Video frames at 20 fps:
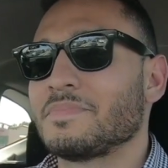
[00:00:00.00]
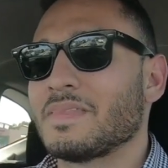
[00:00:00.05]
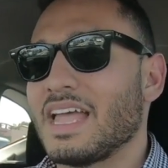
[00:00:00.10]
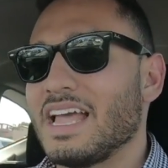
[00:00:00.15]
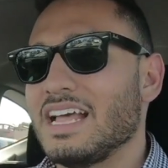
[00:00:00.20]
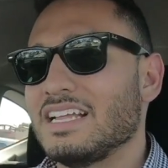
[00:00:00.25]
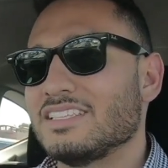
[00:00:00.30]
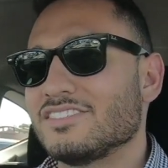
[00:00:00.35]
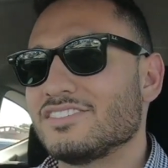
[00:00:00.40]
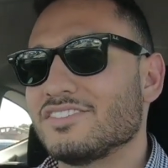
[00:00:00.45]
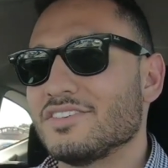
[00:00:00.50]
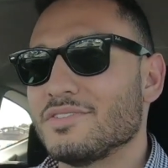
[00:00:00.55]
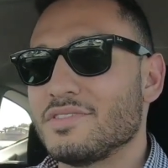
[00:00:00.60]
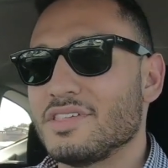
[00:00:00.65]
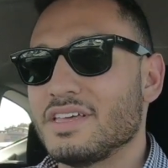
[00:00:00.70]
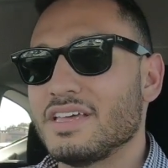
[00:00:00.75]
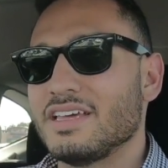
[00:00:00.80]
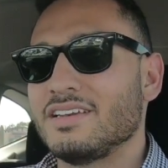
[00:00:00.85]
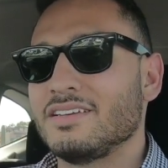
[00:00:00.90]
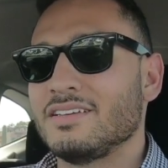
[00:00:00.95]
And so
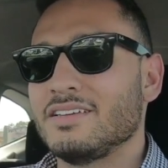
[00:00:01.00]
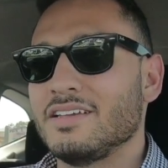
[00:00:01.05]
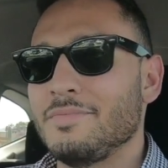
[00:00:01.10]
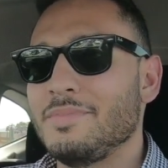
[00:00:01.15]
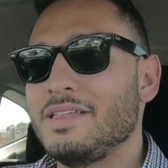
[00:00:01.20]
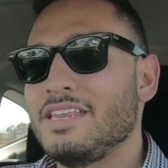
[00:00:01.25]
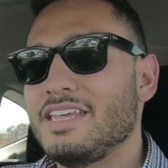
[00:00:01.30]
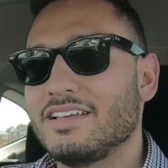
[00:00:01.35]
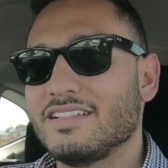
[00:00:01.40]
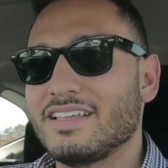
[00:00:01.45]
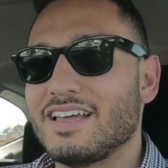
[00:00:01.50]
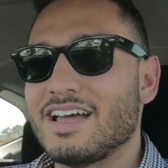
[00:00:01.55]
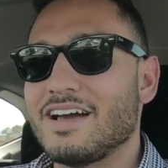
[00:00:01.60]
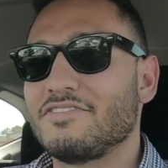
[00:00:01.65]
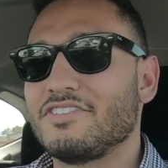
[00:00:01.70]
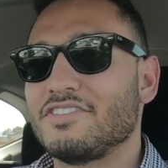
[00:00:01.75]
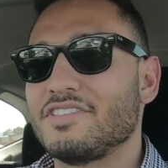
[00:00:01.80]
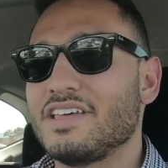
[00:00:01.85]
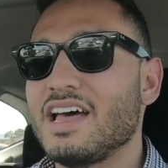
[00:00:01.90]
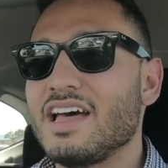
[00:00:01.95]
then immediately
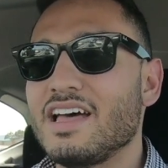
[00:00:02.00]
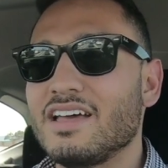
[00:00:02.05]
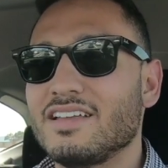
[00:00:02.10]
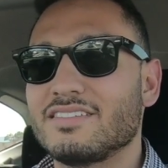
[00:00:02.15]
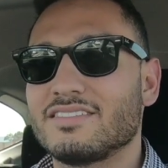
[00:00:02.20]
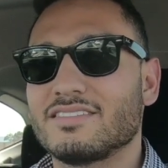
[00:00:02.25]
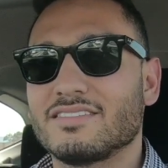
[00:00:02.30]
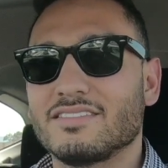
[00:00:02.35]
after that,